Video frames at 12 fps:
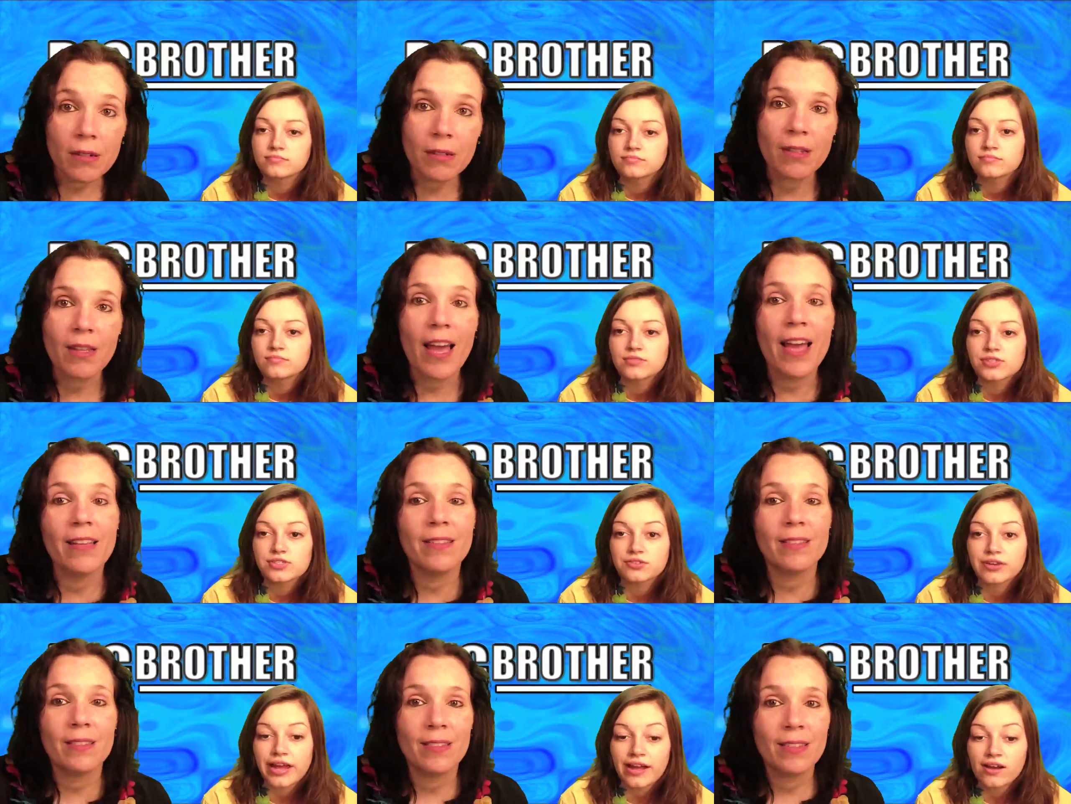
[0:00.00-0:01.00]
Speaker 1: And so
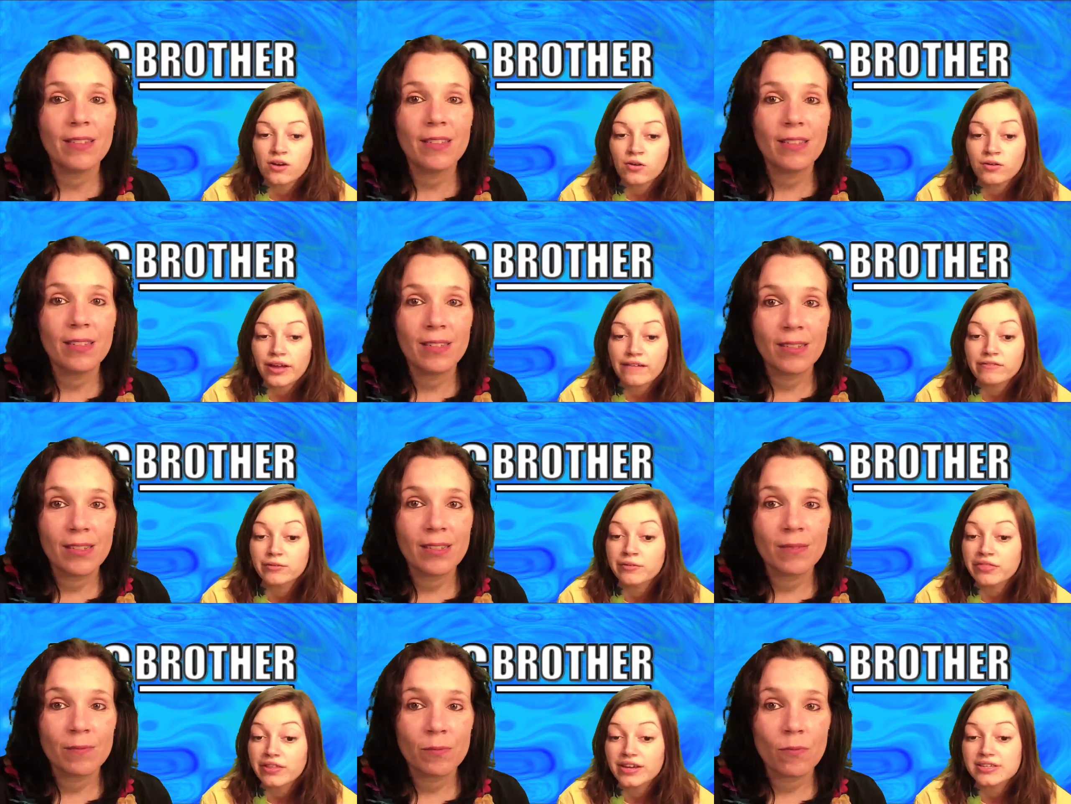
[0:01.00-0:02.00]
now everyone
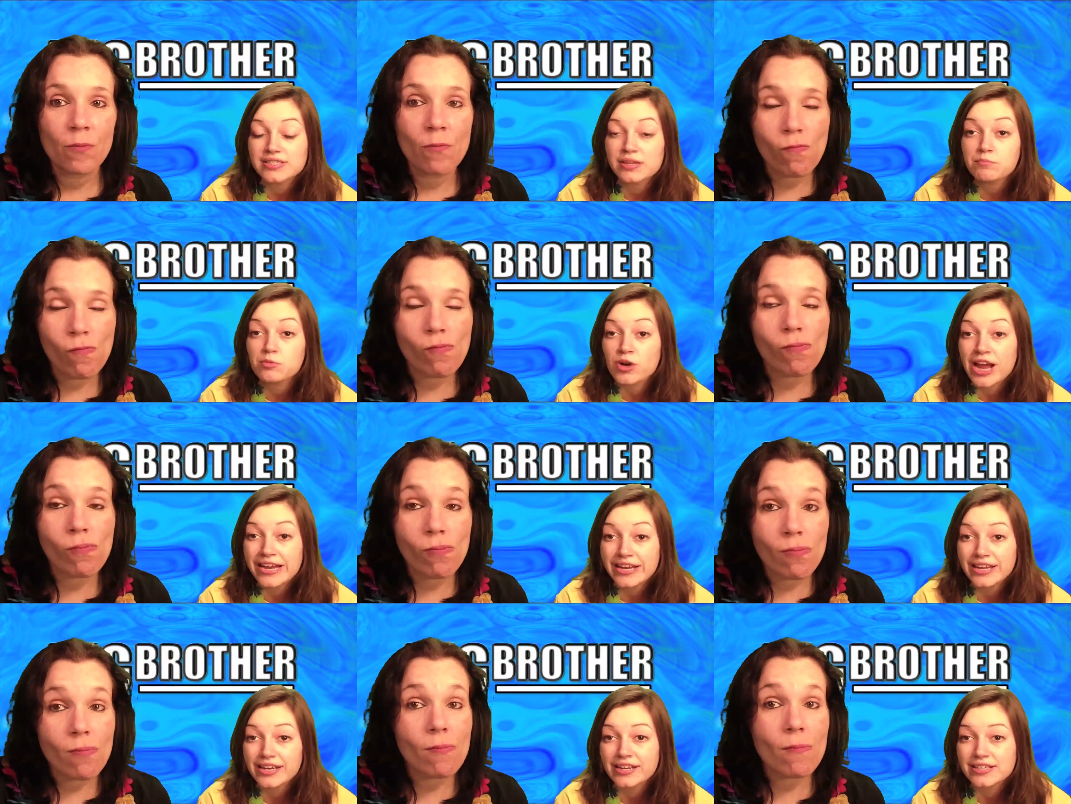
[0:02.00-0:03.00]
thinks that
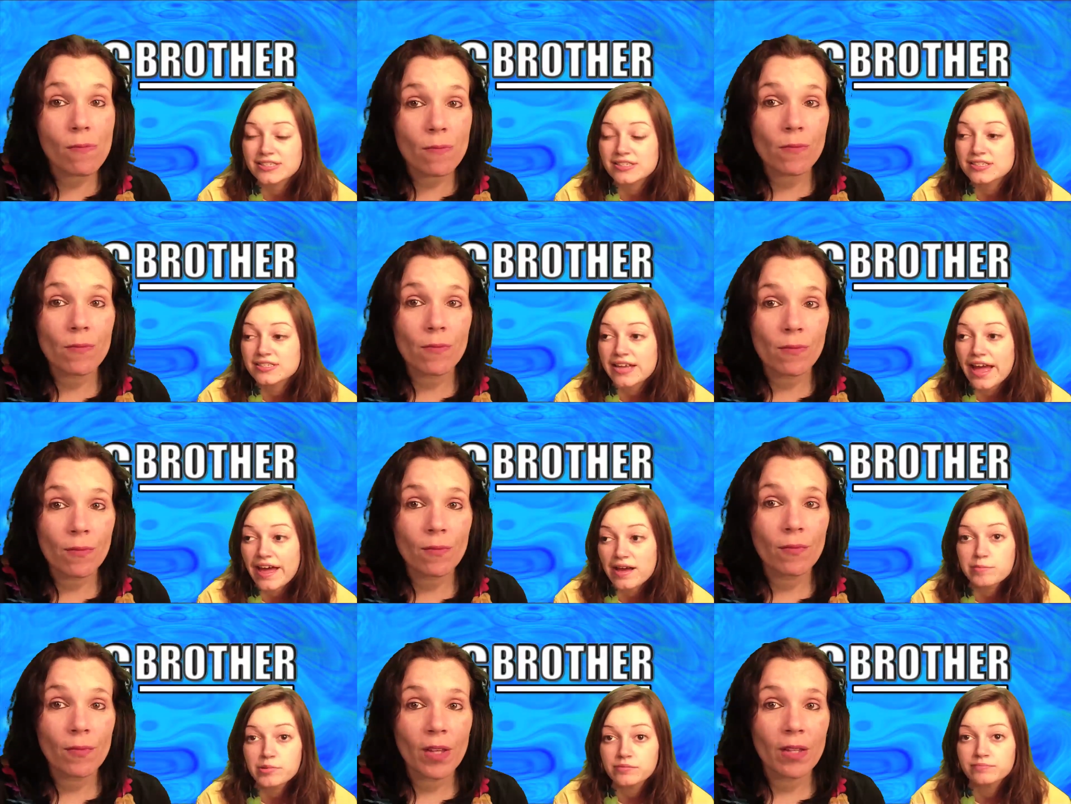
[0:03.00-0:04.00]
Brendon is the sab.
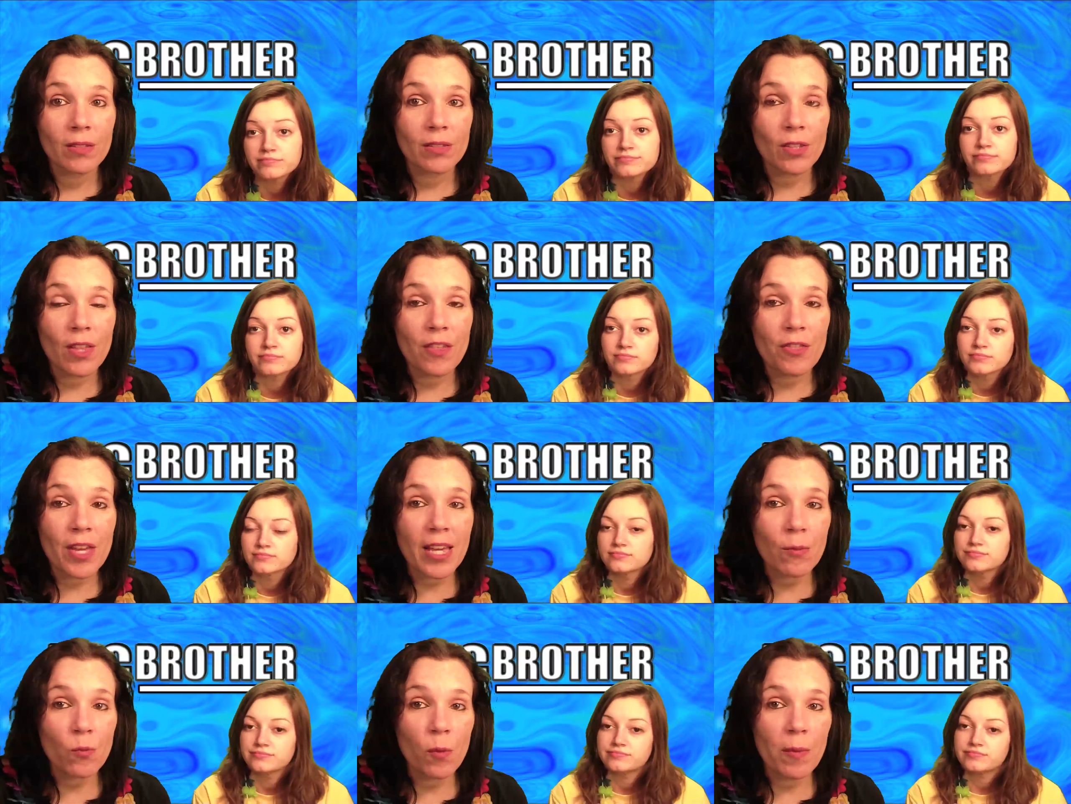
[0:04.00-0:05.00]
So they're
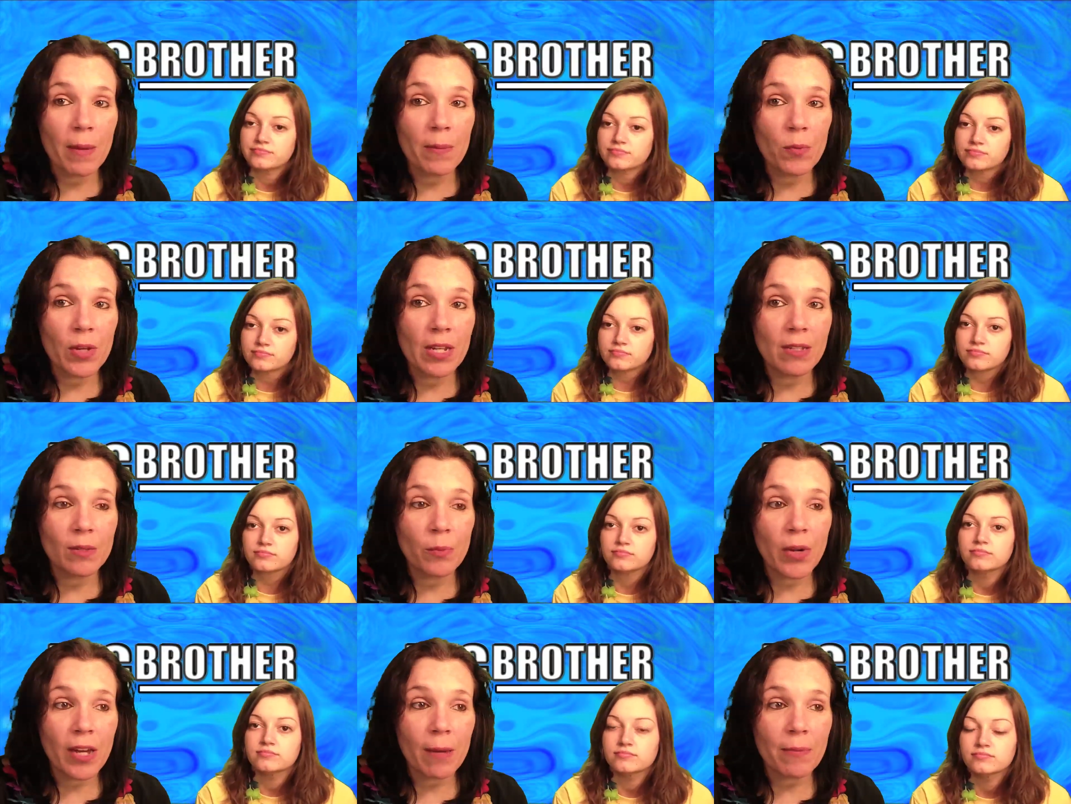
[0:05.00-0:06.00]
thinking, well, maybe we need to
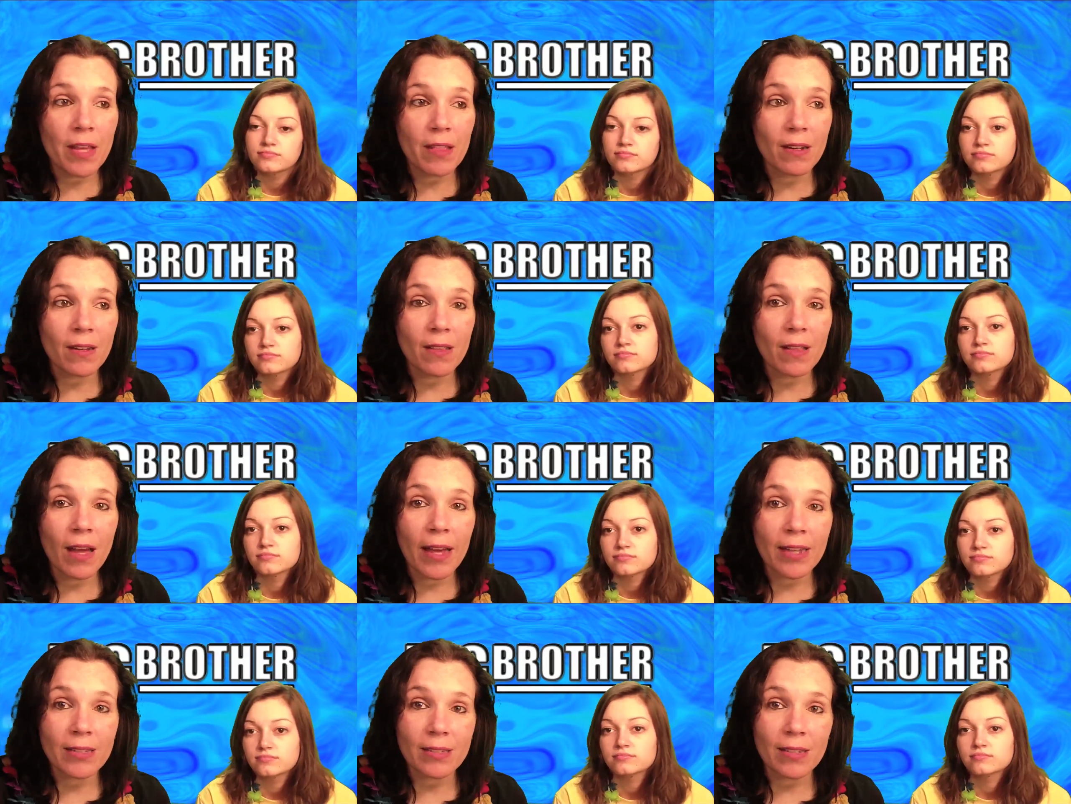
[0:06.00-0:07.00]
break up that little
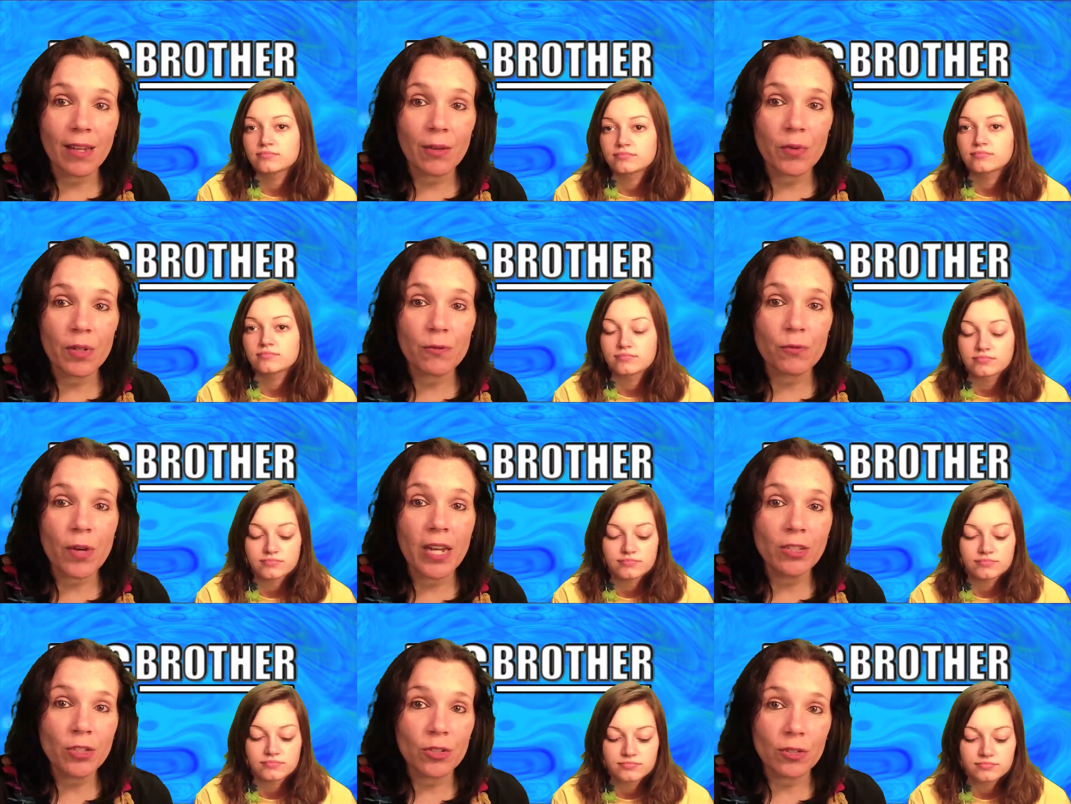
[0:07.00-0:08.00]
alliance and get rid of
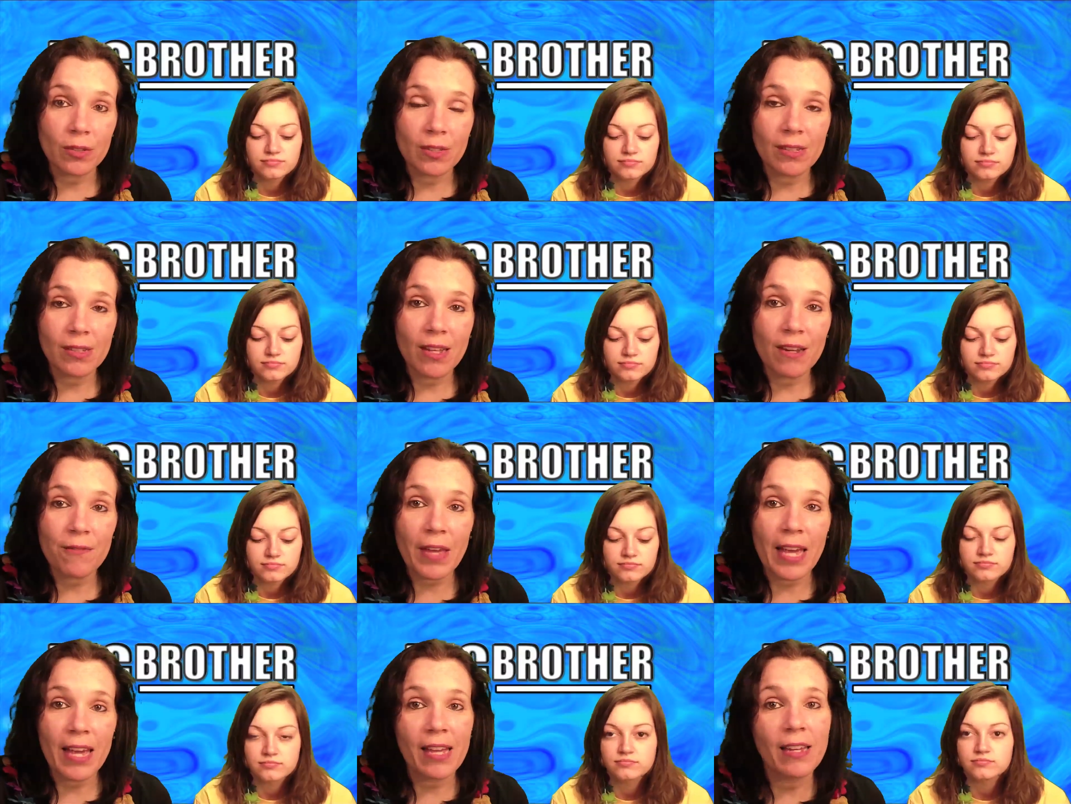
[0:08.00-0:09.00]
Rachel instead of
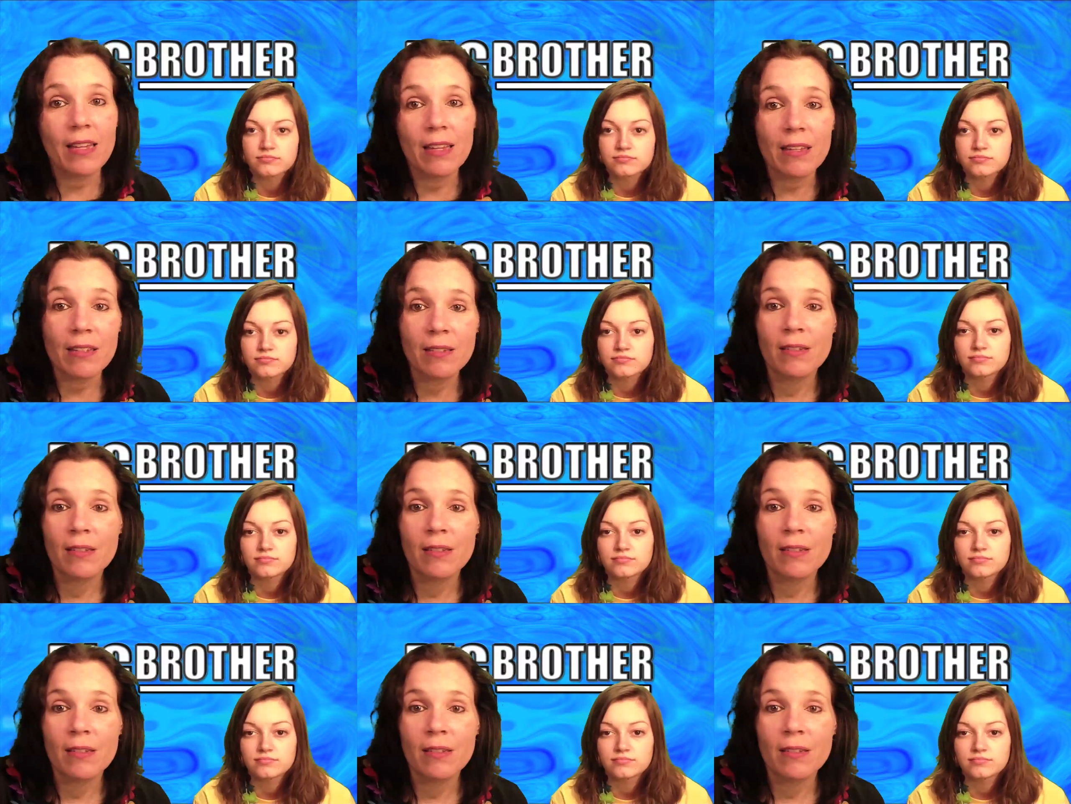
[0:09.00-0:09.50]
Annie.